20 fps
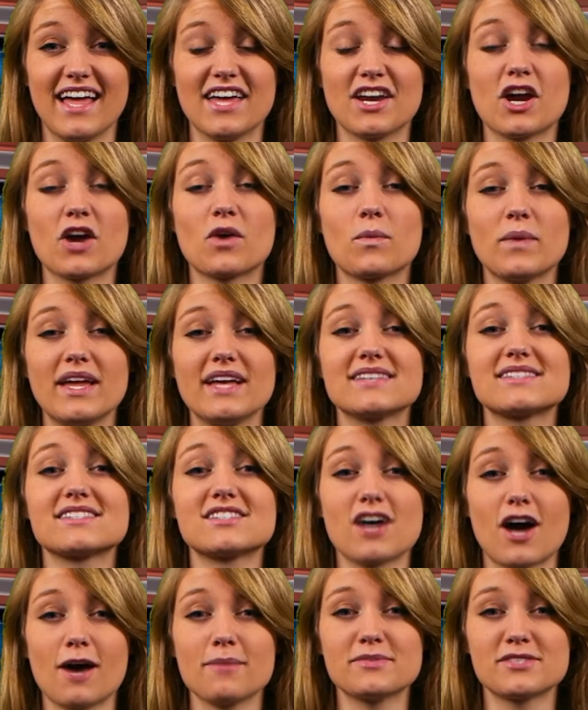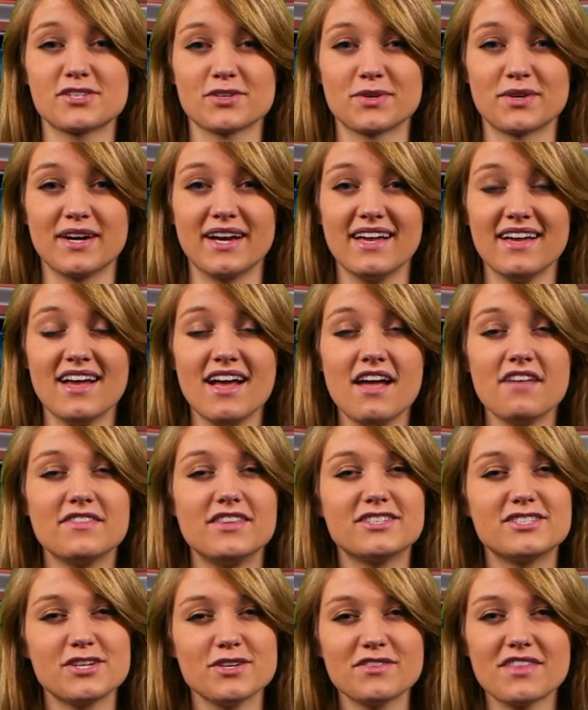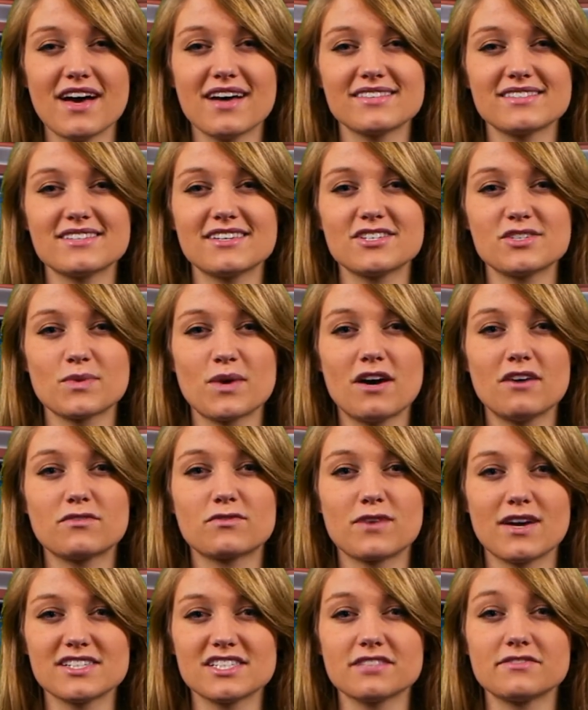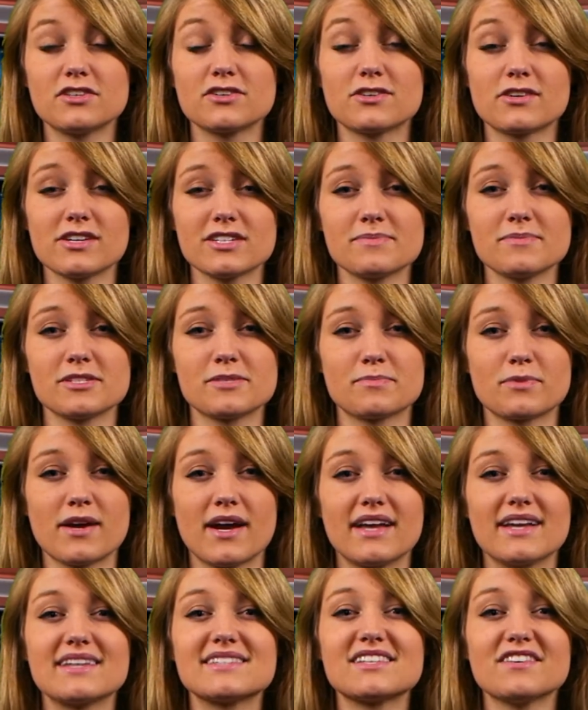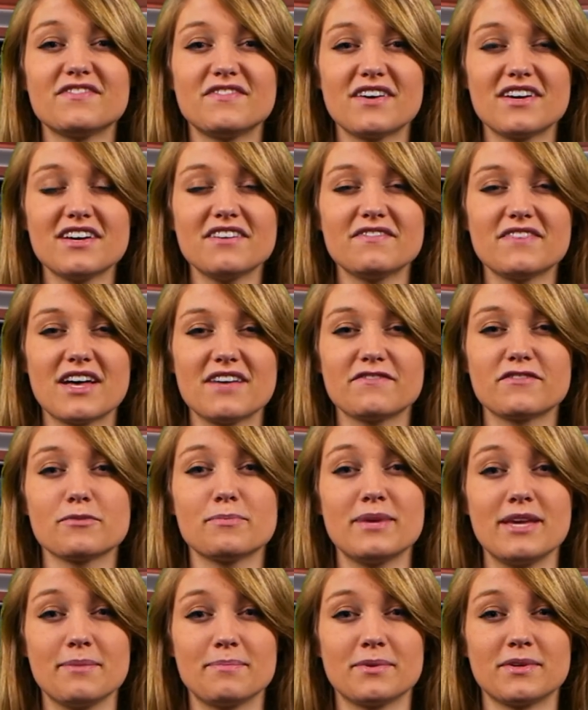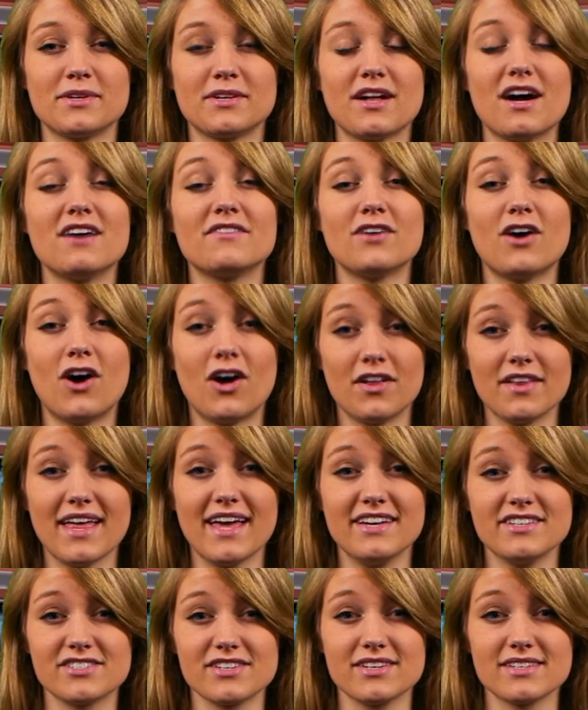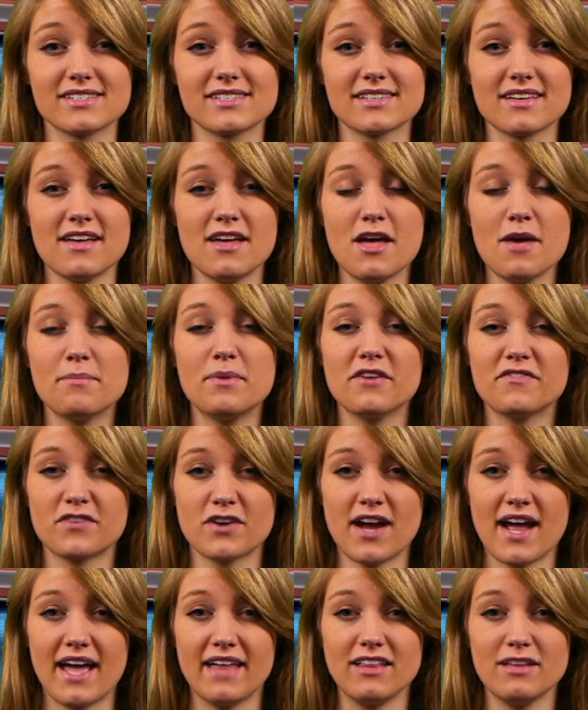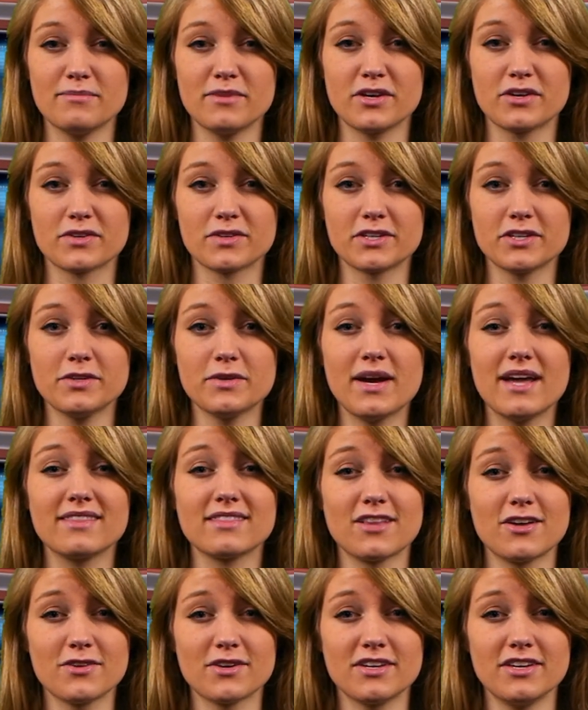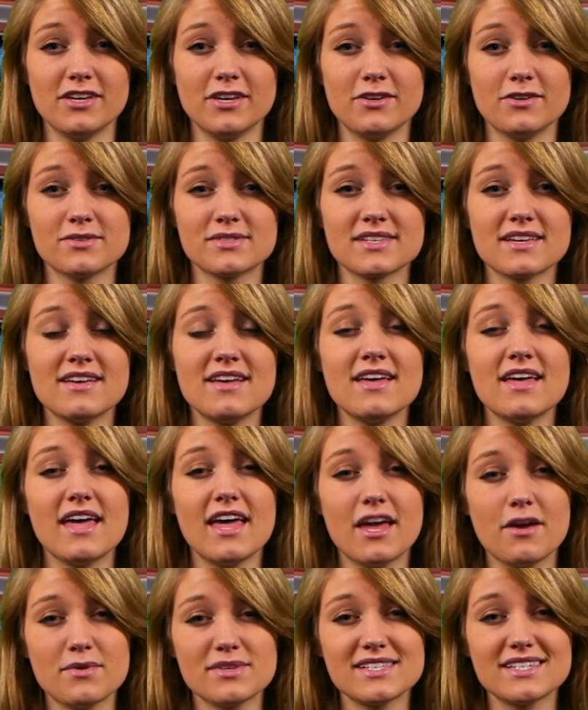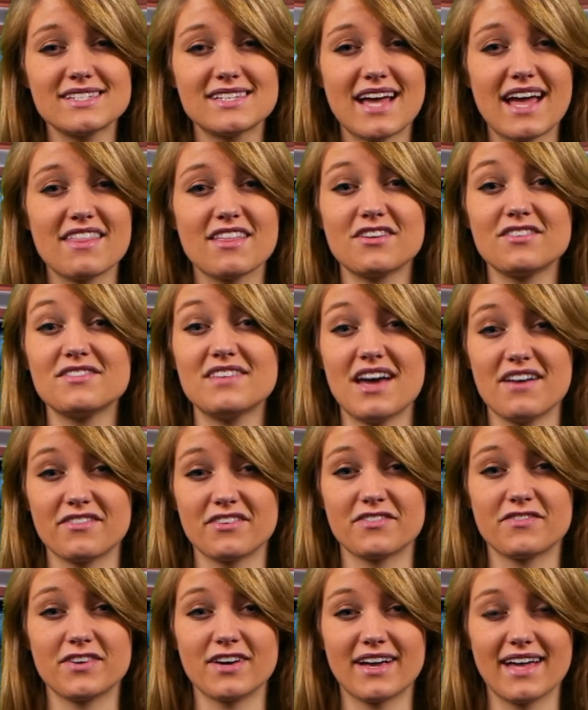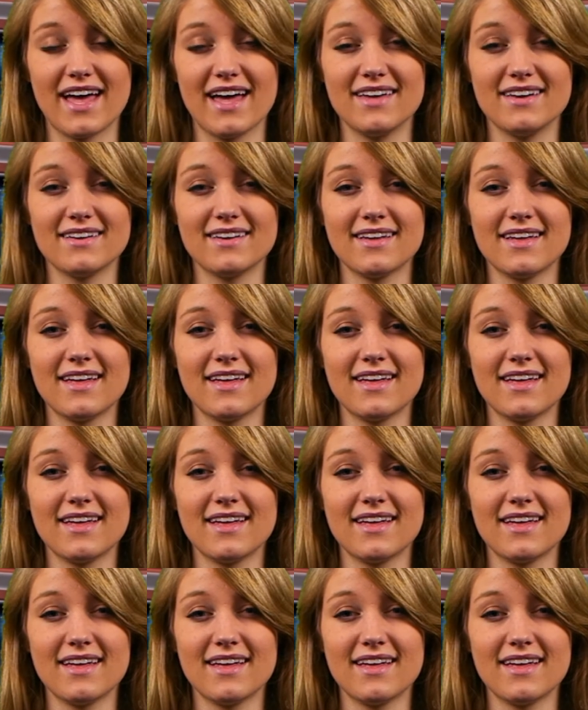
in our week's top story, the 2012 Russellville Christmas Parade is a fun event for people of all ages. But for Haley McGrew and Logan Hughes, it was a day they'll never forget.